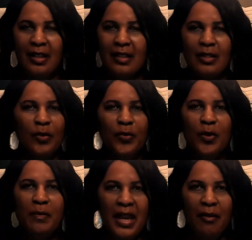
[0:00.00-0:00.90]
So if you're
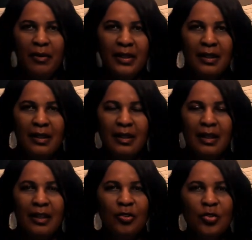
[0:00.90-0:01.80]
married
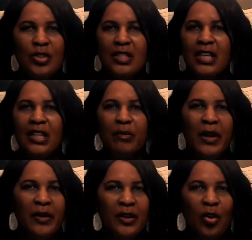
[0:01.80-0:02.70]
and you're just getting
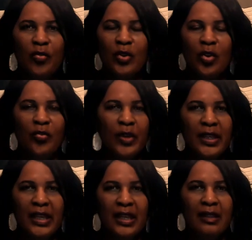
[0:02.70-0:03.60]
married over and over
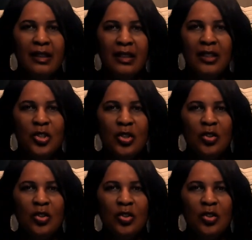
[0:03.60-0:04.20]
again each year,